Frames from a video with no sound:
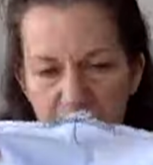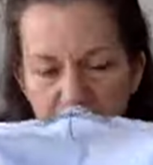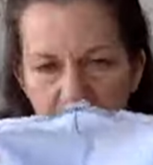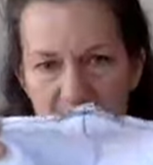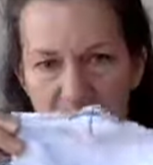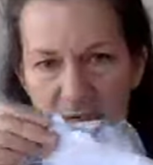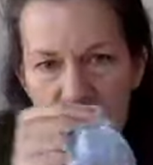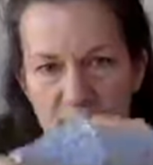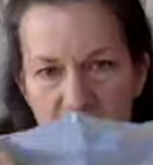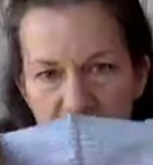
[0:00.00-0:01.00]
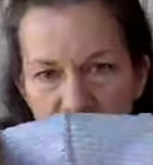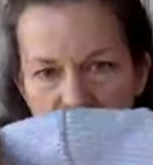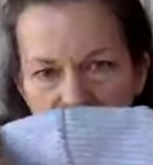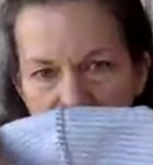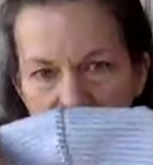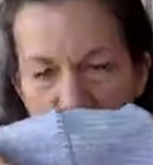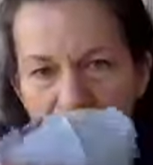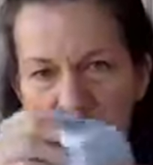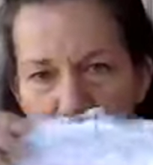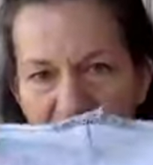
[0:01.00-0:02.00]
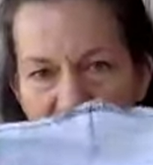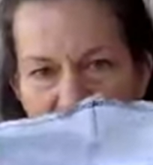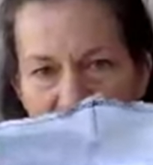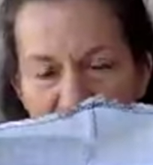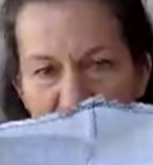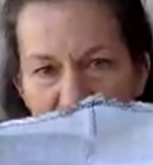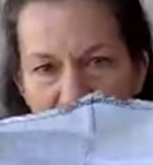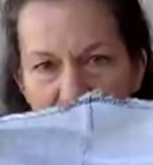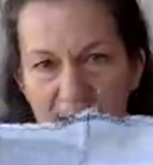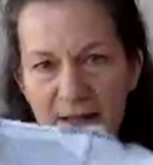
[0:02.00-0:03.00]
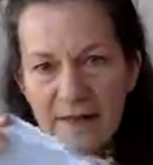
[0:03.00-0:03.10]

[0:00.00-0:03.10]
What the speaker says: front and the back together.